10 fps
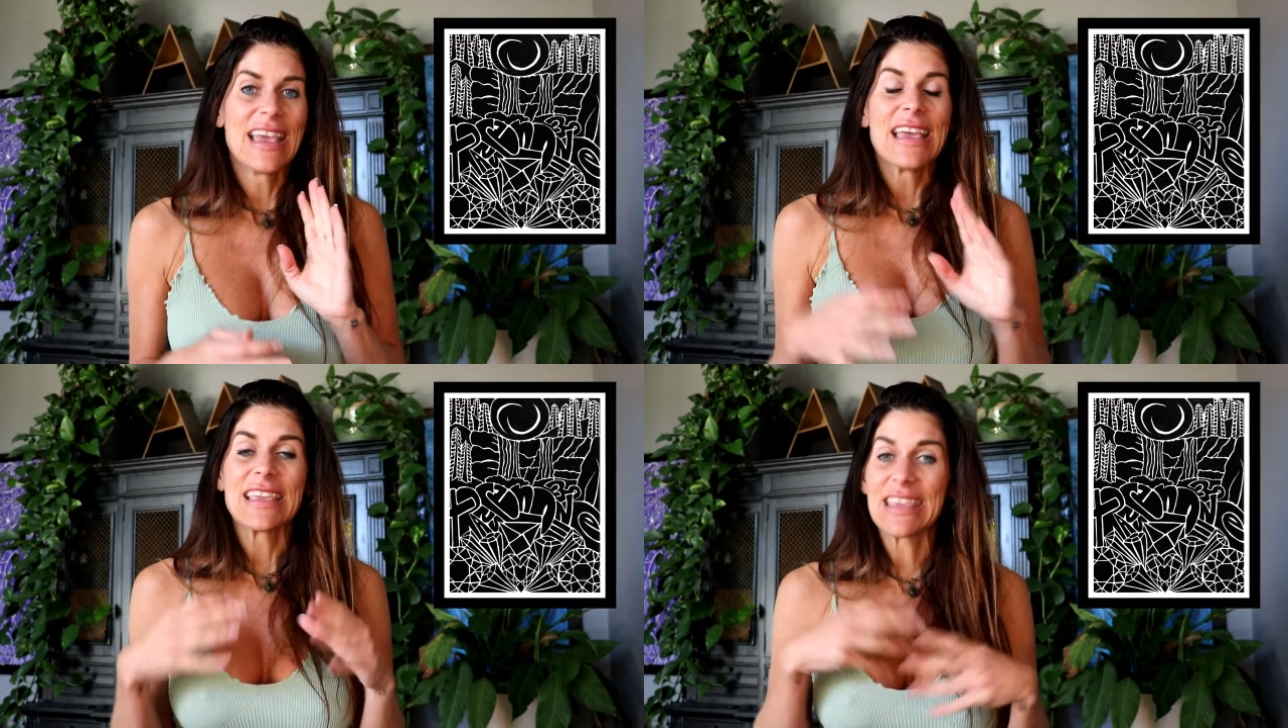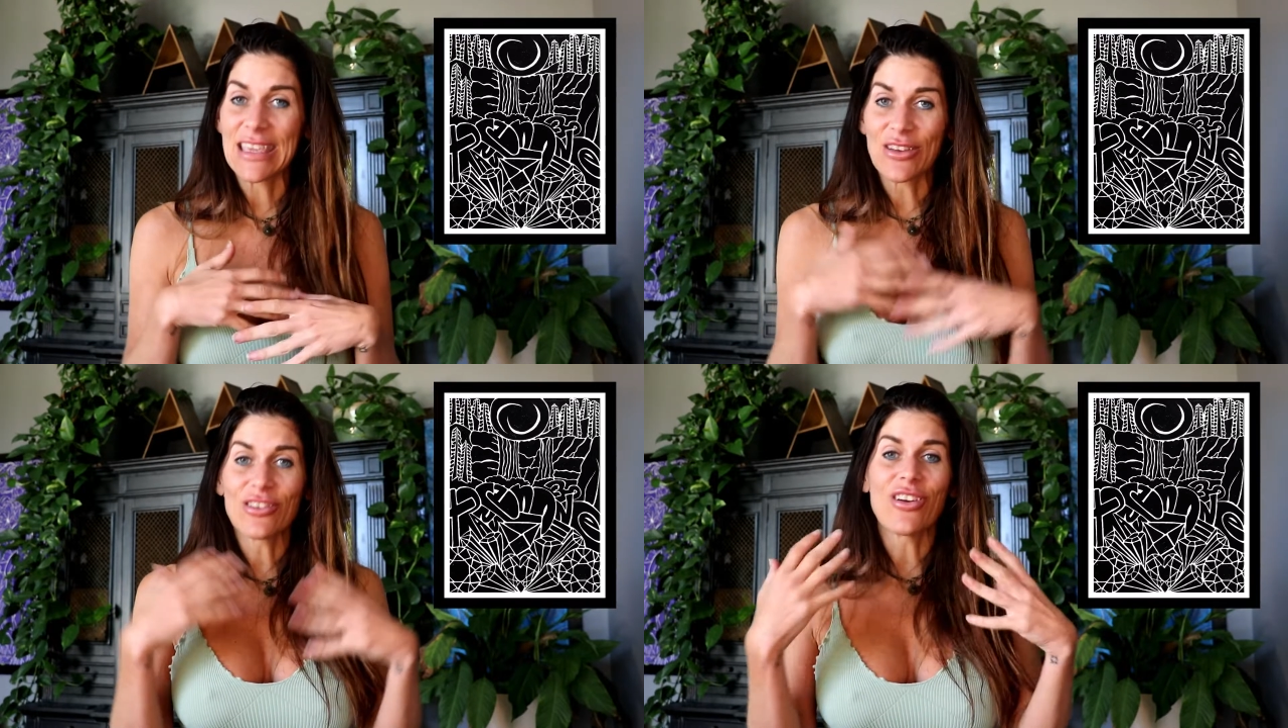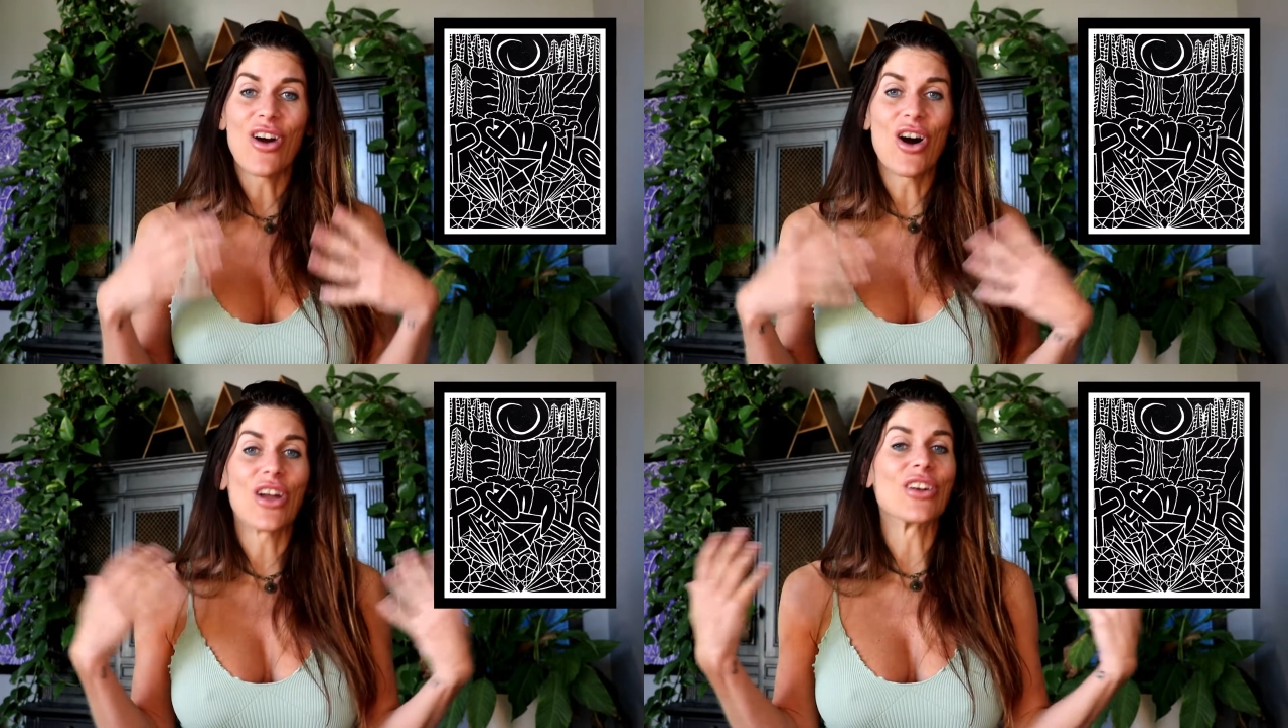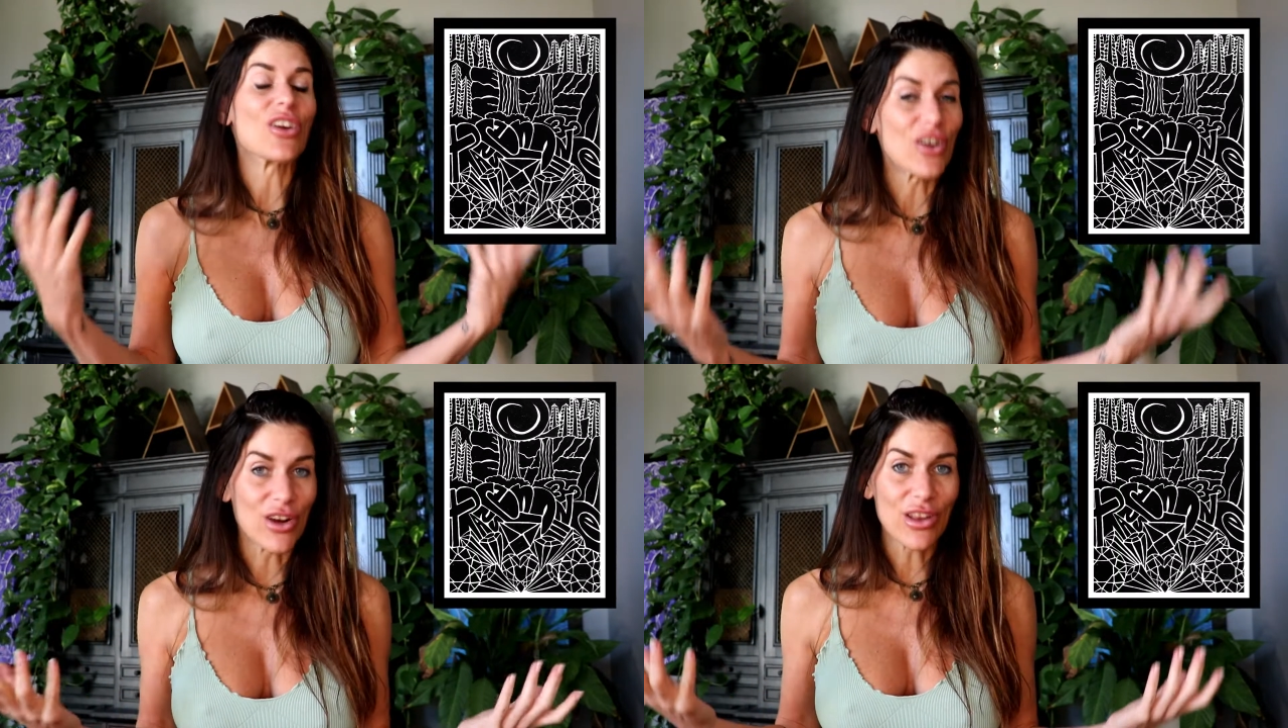here on
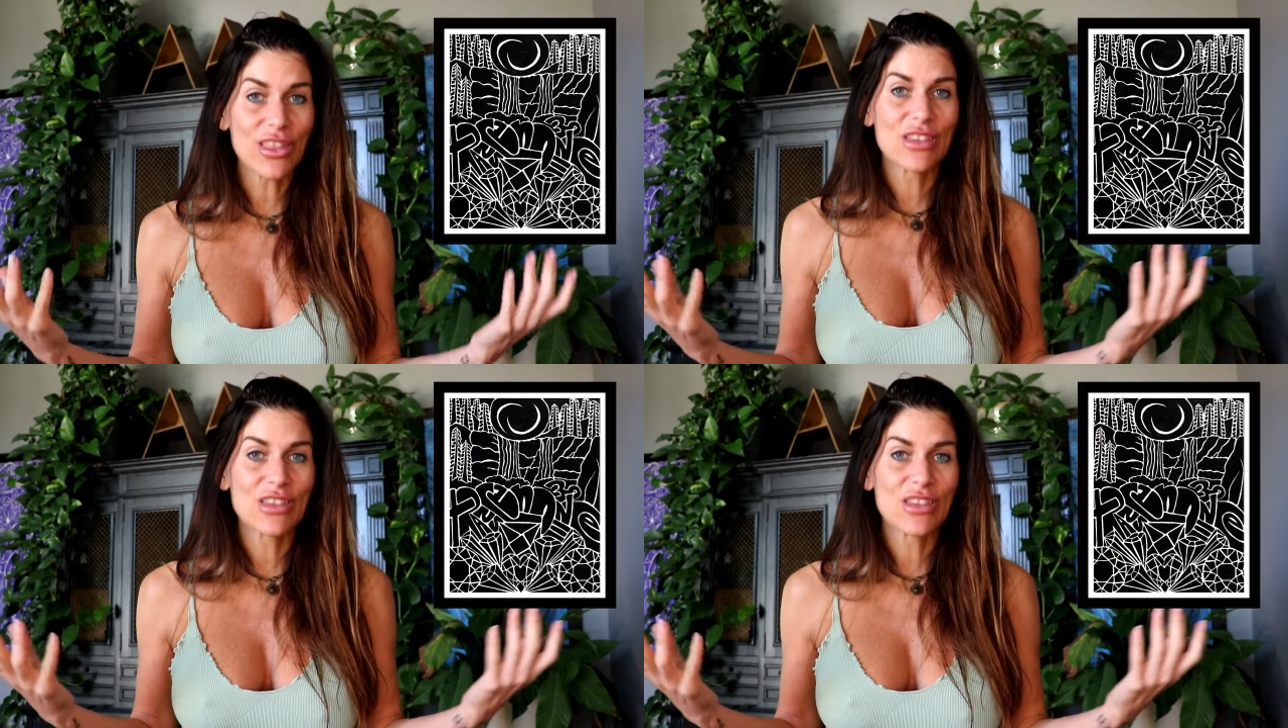earth.